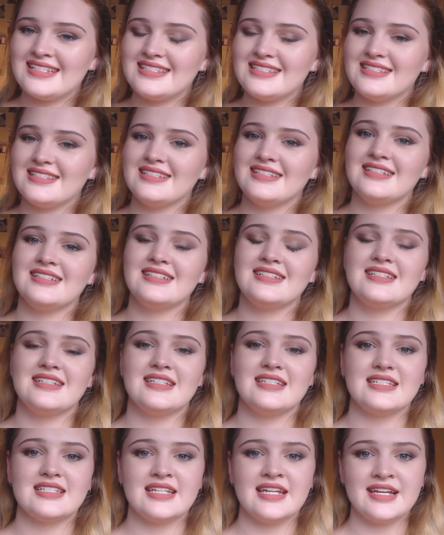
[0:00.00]
guys!
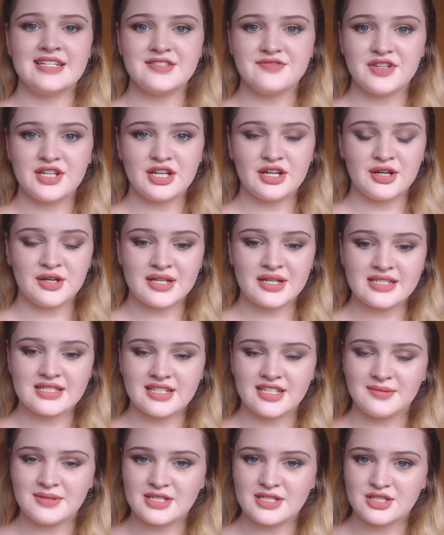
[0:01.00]
Today's video
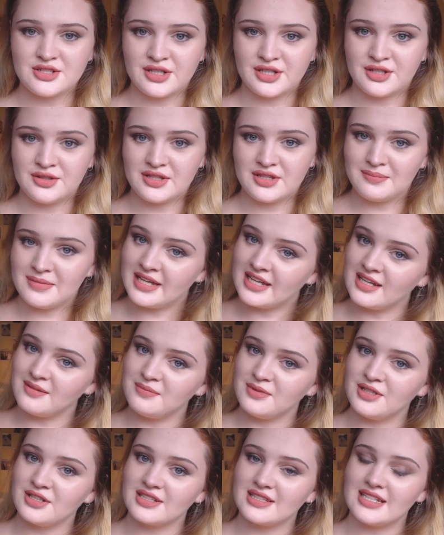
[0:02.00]
is going to be showing you the
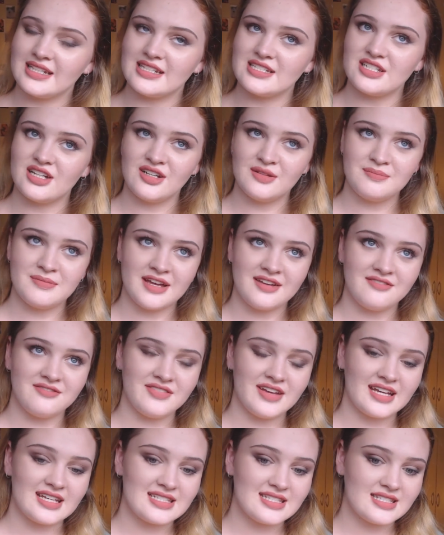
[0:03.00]
makeup look that is on my
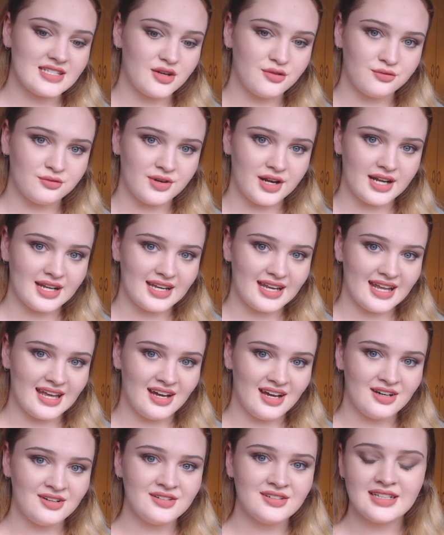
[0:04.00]
face right
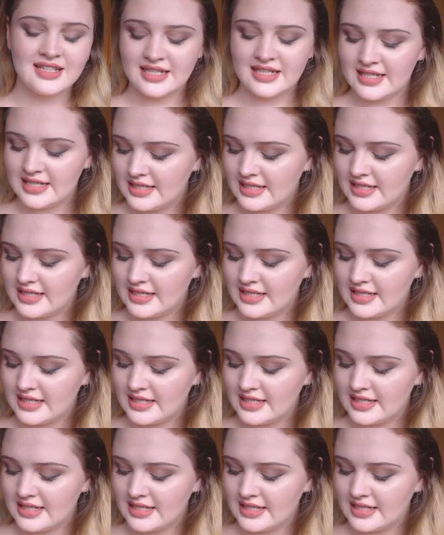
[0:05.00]
now.